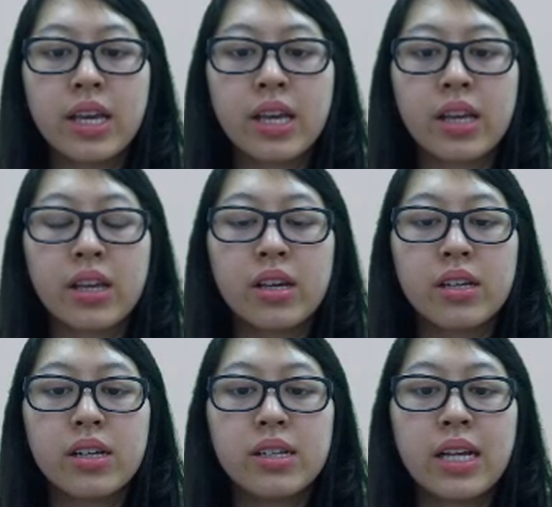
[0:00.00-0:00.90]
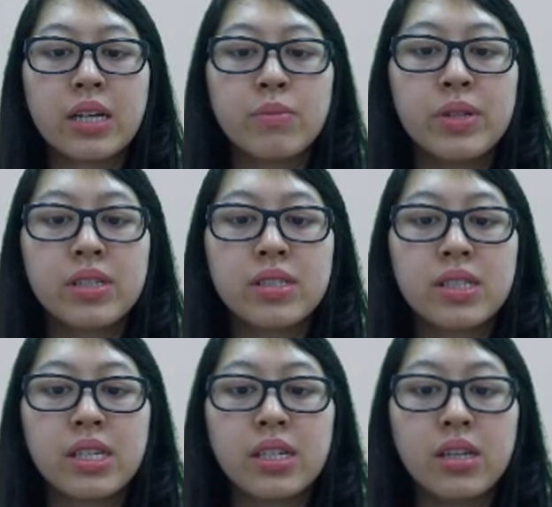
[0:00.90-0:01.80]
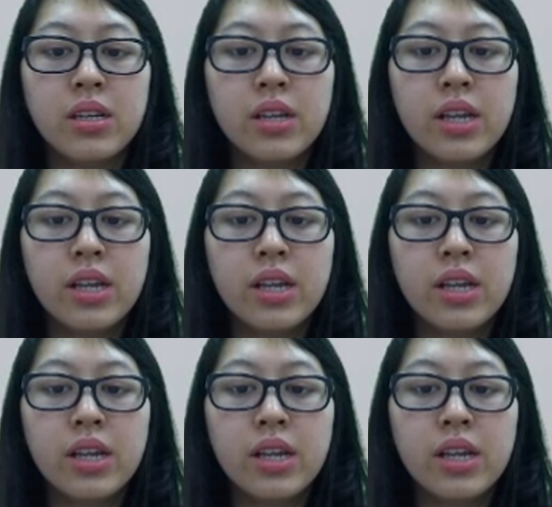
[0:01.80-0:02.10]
a liability